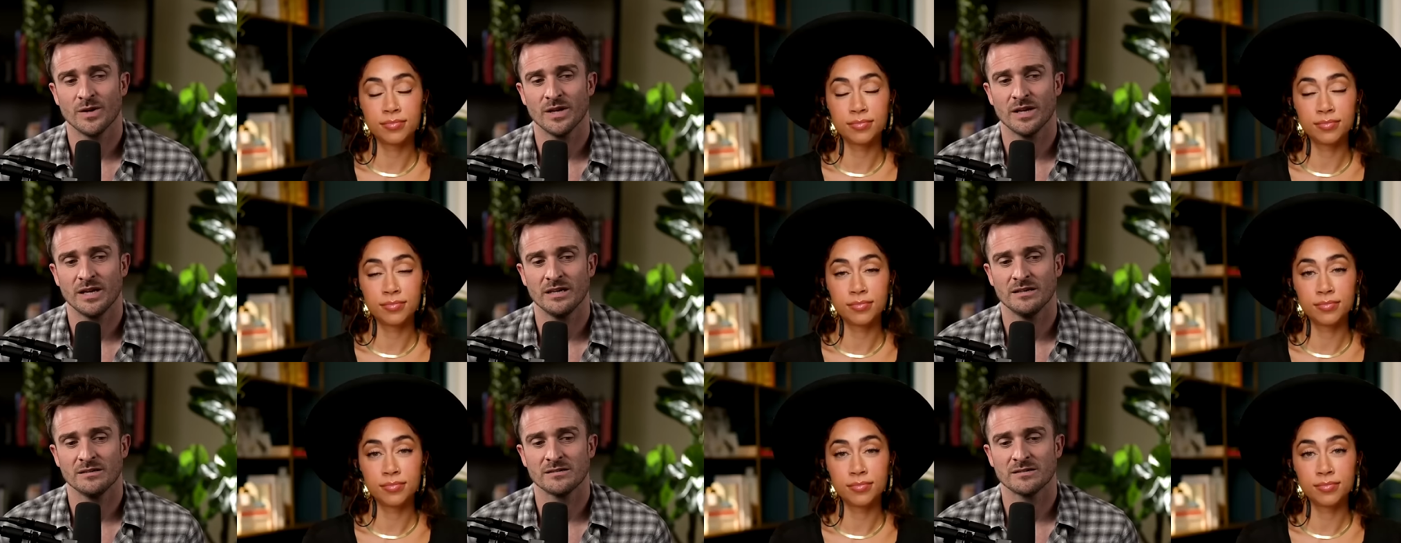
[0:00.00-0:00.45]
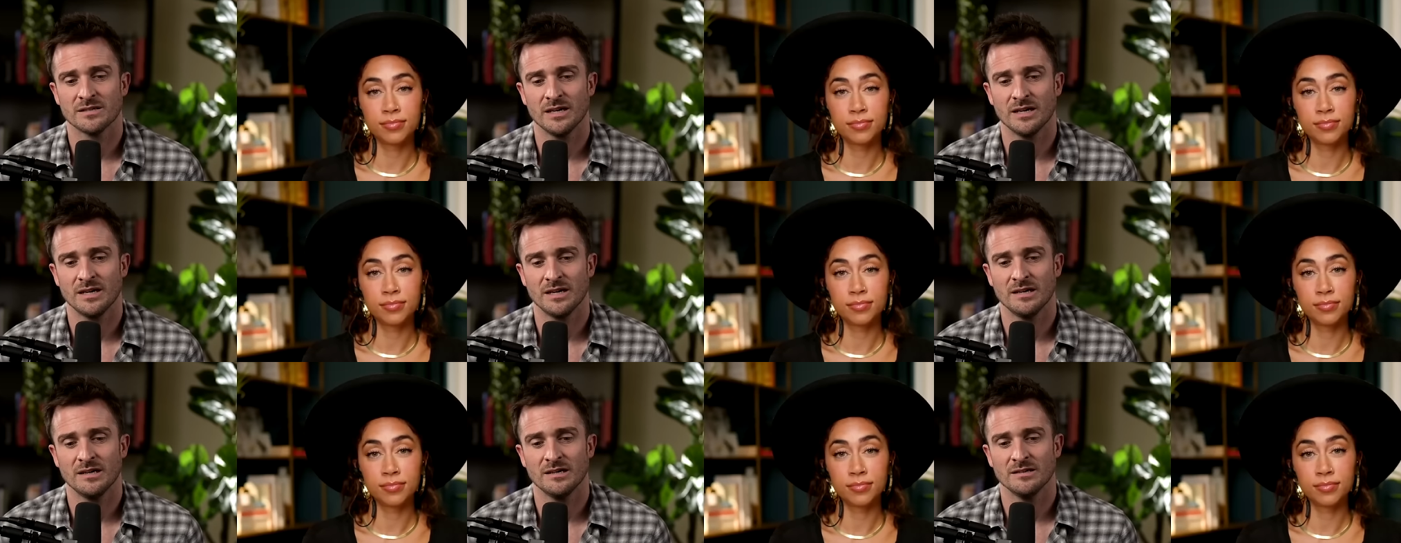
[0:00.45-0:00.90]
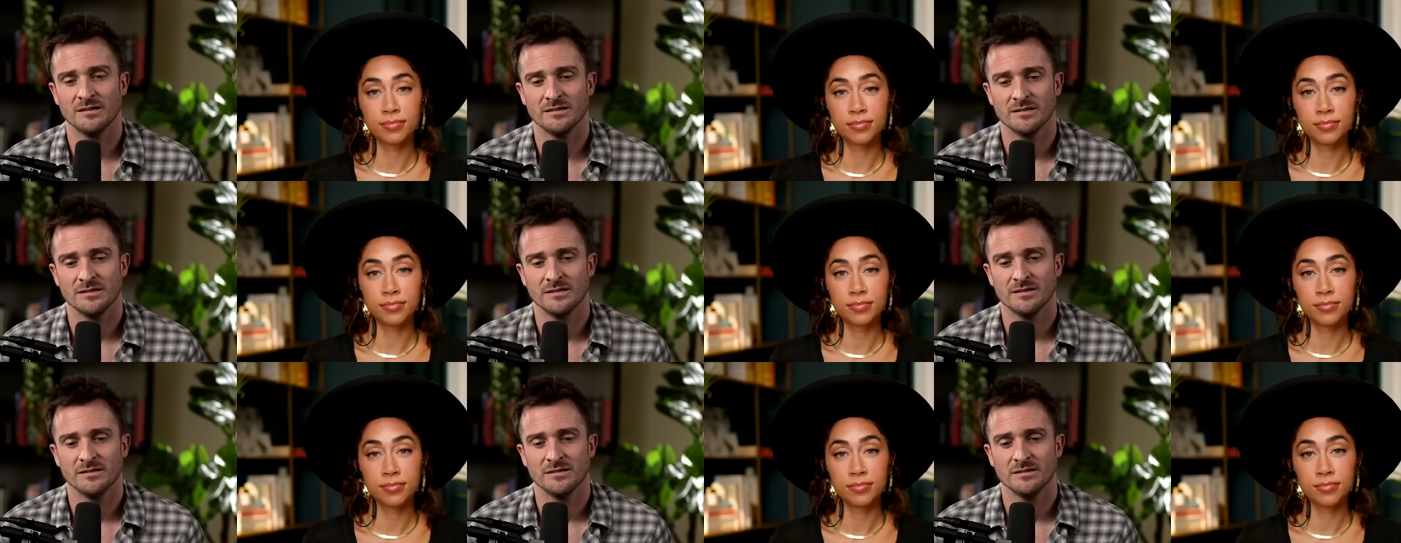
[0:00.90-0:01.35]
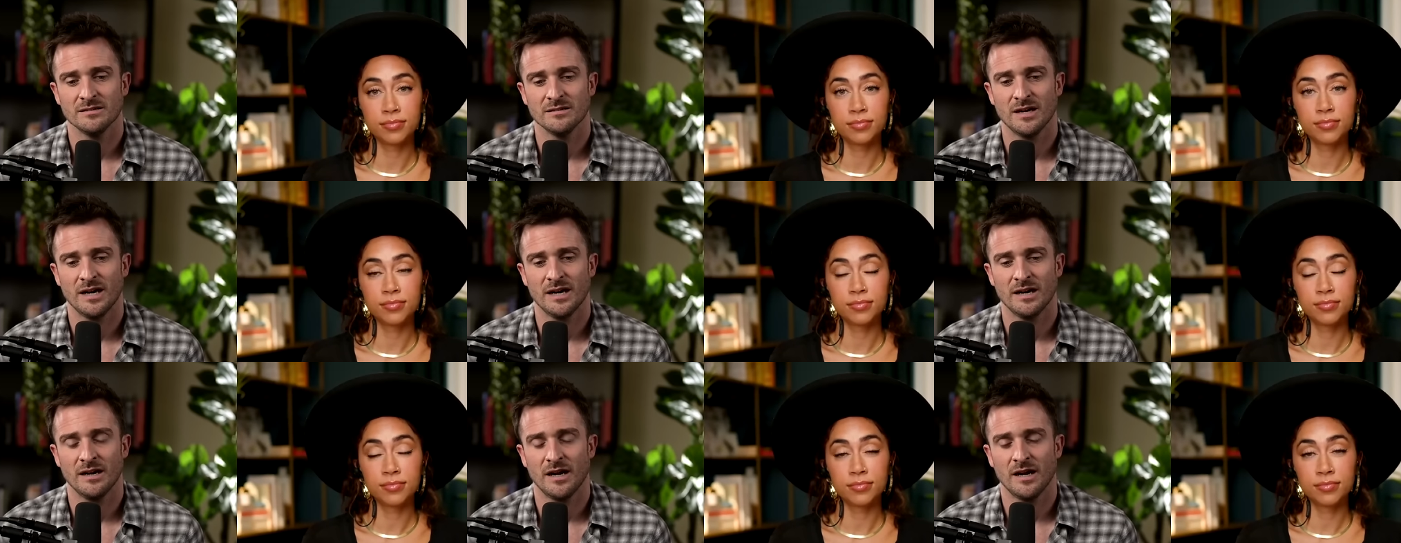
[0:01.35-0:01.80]
Speaker 1: but it's uh,
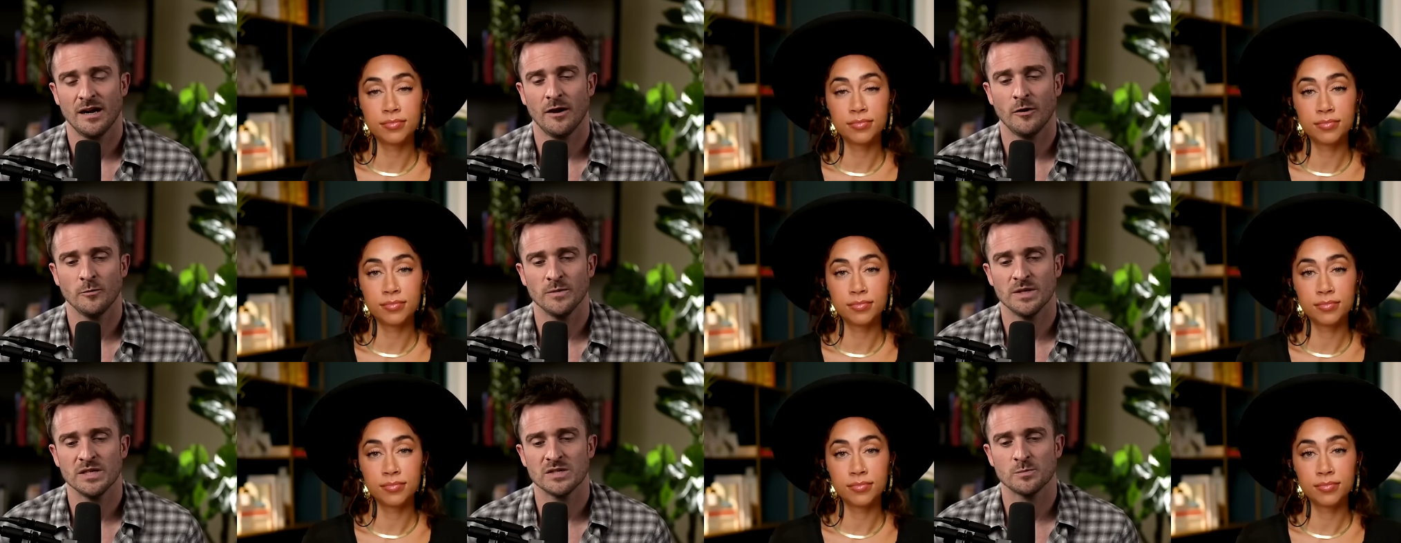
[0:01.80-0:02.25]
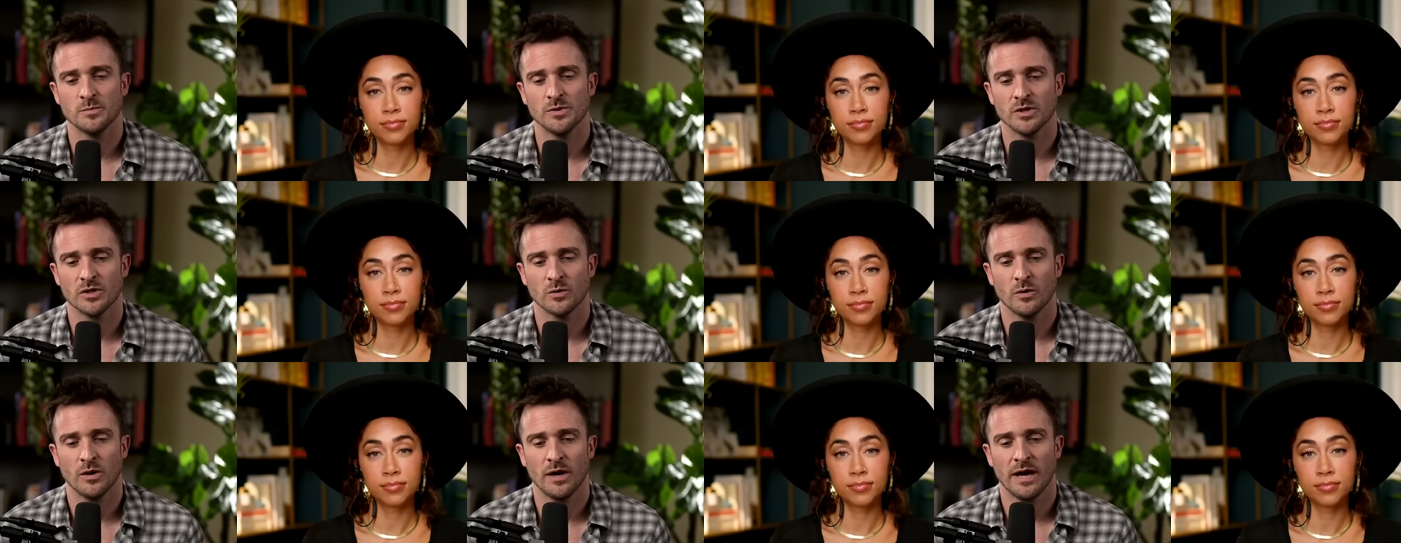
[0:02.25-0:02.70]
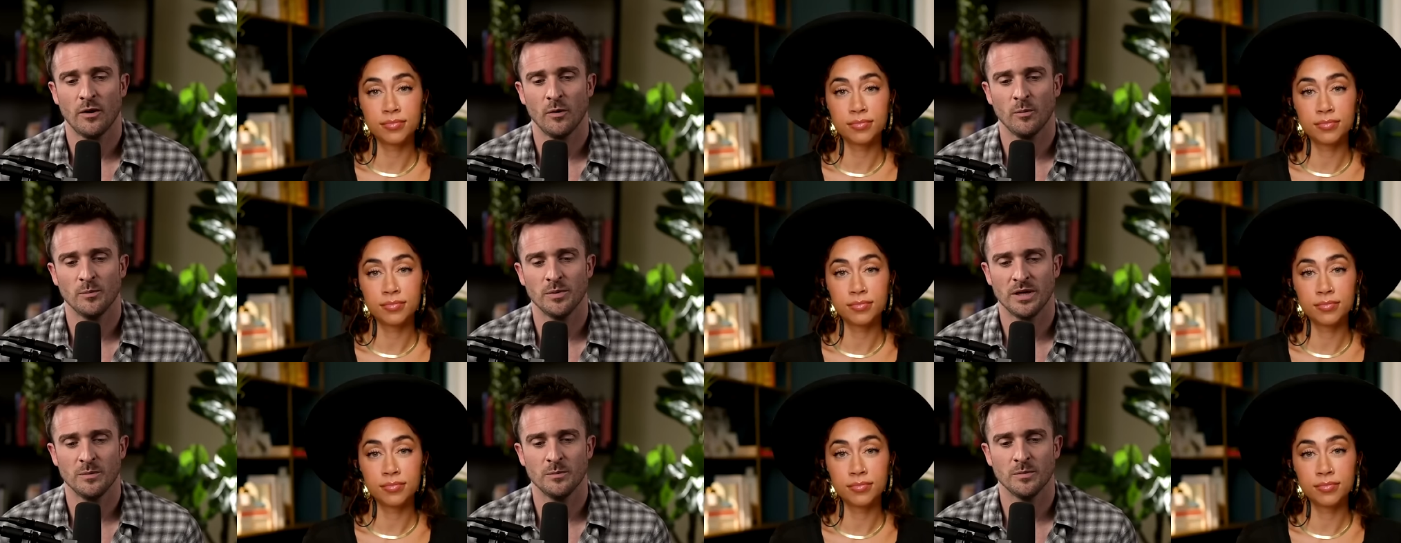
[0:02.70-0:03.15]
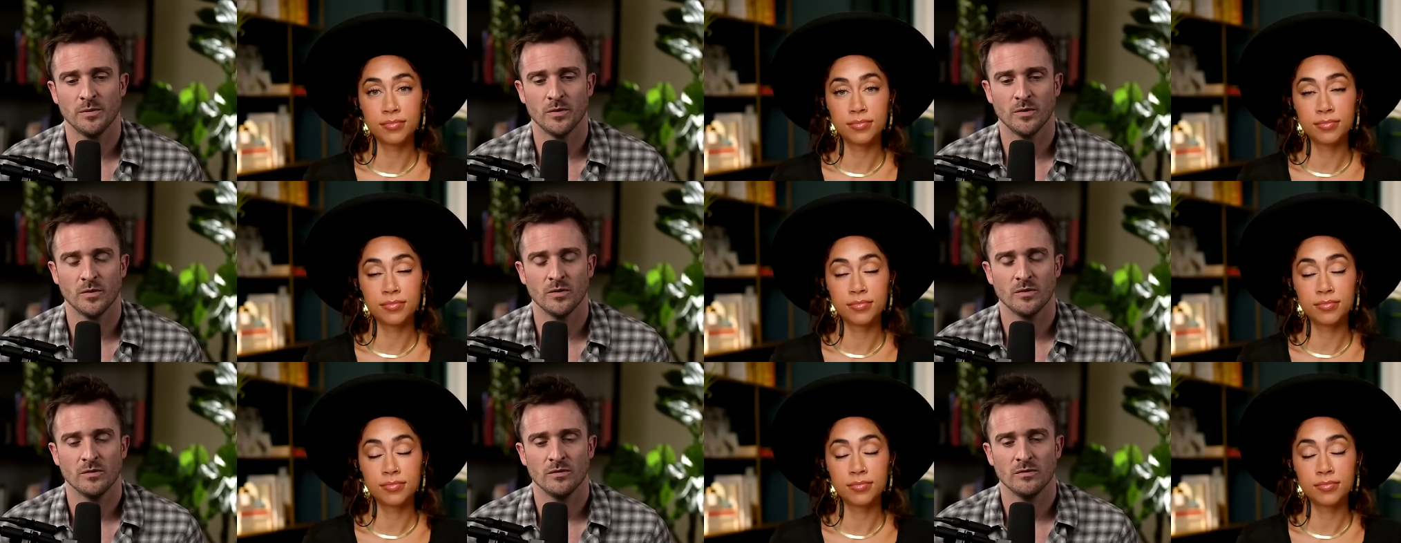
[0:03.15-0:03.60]
I, I hope this book will help
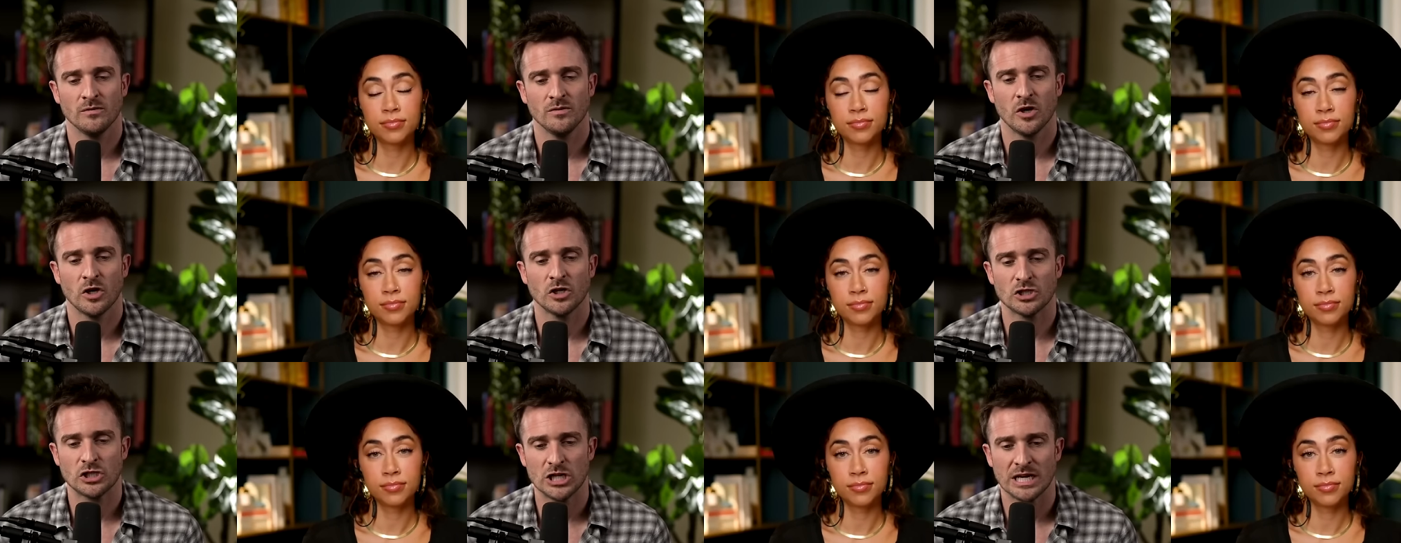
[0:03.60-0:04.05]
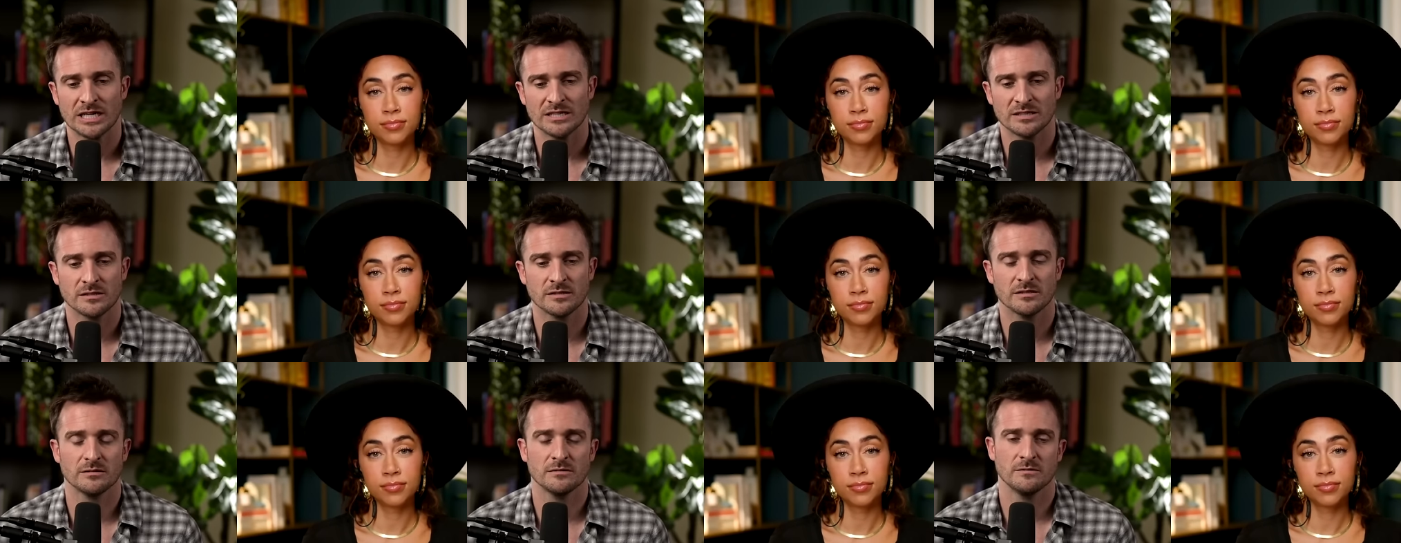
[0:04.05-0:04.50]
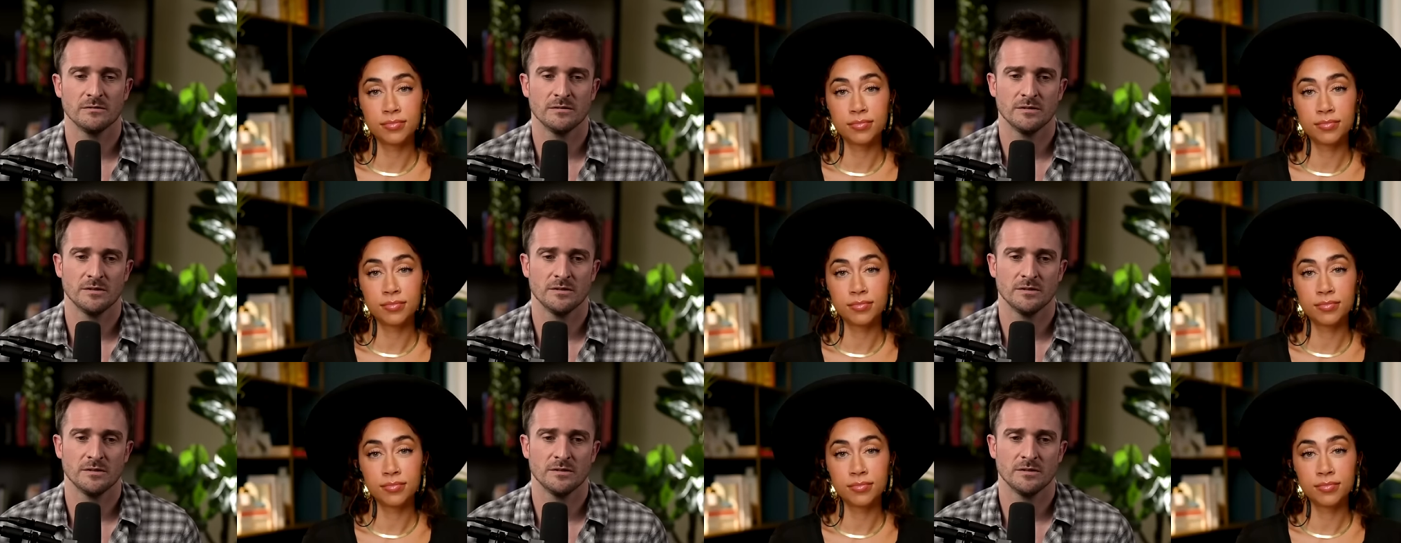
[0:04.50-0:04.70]
people not just